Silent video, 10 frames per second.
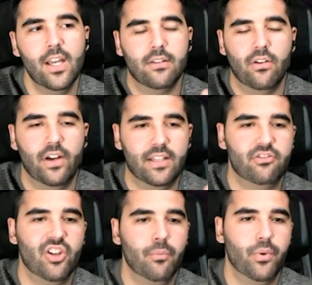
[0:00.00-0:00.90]
So let's
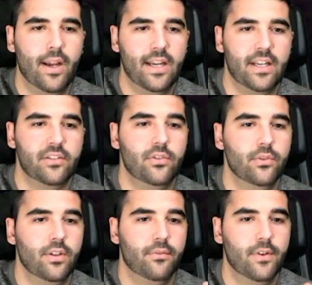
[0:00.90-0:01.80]
jump right into
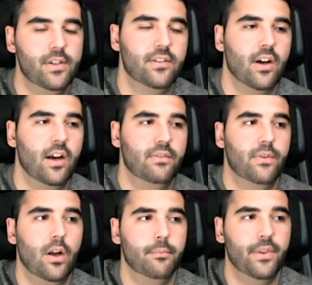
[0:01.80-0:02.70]
the first card
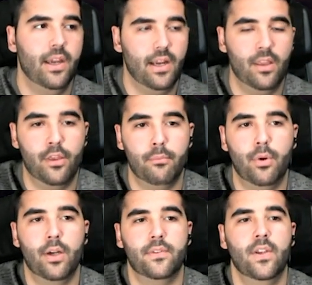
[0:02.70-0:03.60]
from the
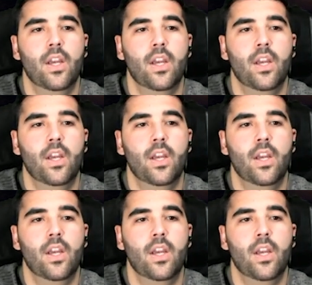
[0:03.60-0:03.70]
Etherbot